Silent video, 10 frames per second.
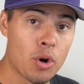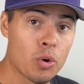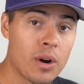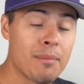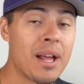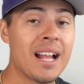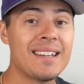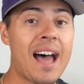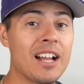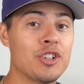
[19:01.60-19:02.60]
program,
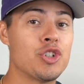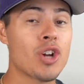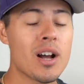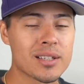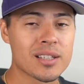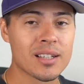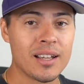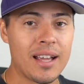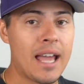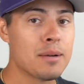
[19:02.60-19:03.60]
not just
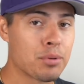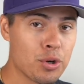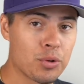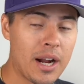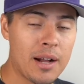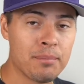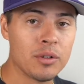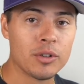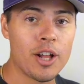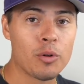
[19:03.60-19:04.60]
a program,
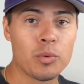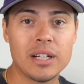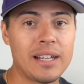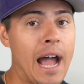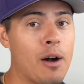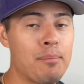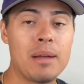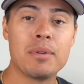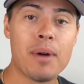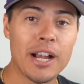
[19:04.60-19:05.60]
written out
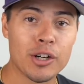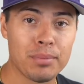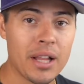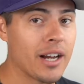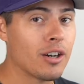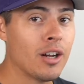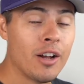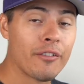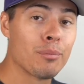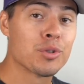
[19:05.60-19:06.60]
maybe by your player
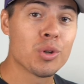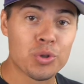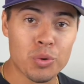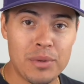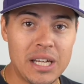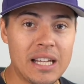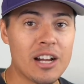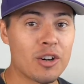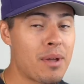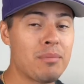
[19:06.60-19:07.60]
from social
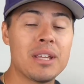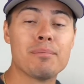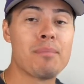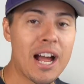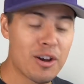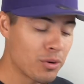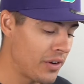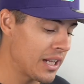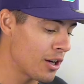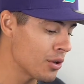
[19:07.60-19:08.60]
media or maybe even my
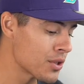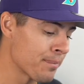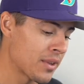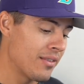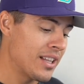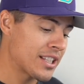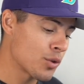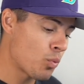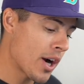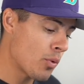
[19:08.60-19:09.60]
own videos. This
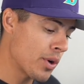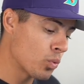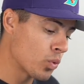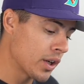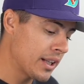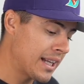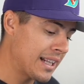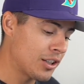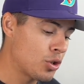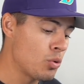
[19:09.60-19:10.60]
is where we really
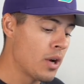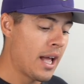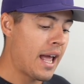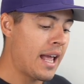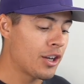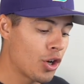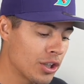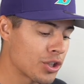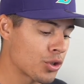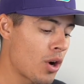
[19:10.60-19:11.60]
get into a
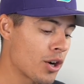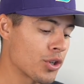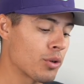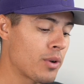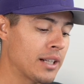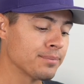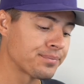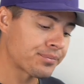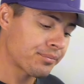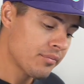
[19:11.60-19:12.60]
good structure, right?
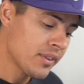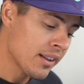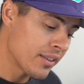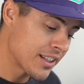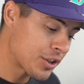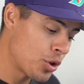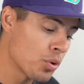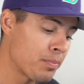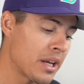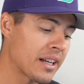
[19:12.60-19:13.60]
This
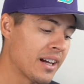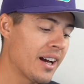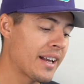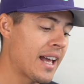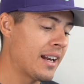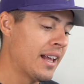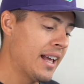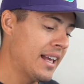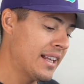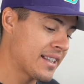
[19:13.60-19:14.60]
toothpick, again,
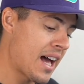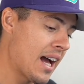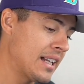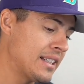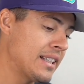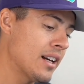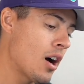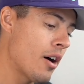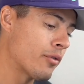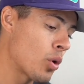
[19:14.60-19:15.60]
is the idea
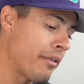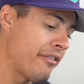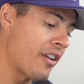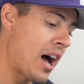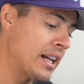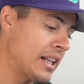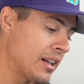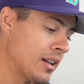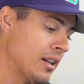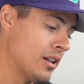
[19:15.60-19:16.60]
of
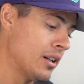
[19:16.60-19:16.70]
refining